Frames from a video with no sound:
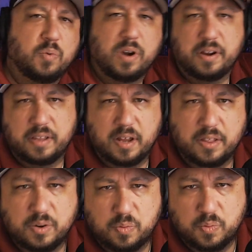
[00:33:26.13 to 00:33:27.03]
way or
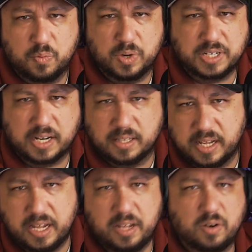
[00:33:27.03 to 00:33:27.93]
another which I
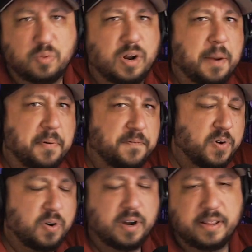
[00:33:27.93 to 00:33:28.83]
lean or what I
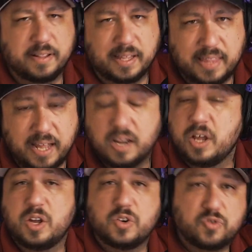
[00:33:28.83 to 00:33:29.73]
prefer or anything like that.
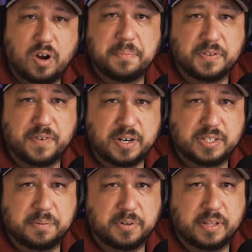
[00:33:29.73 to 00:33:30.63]
Trump is very
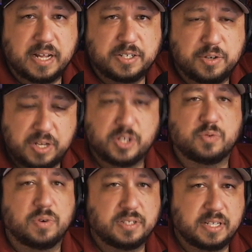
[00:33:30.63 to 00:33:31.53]
similar to that too. He just
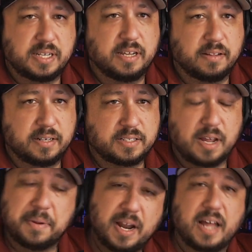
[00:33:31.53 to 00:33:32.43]
wants the killing to
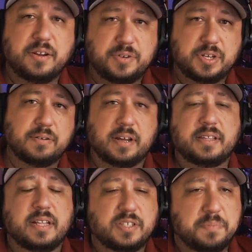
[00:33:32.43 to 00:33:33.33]
stop, and I do too. I think
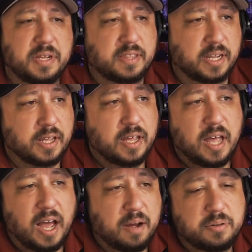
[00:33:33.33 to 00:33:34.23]
that's the big thing.
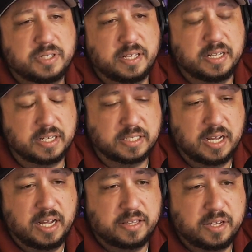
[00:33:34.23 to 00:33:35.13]
I will say this:
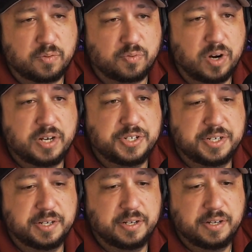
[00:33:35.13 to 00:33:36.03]
I think Russia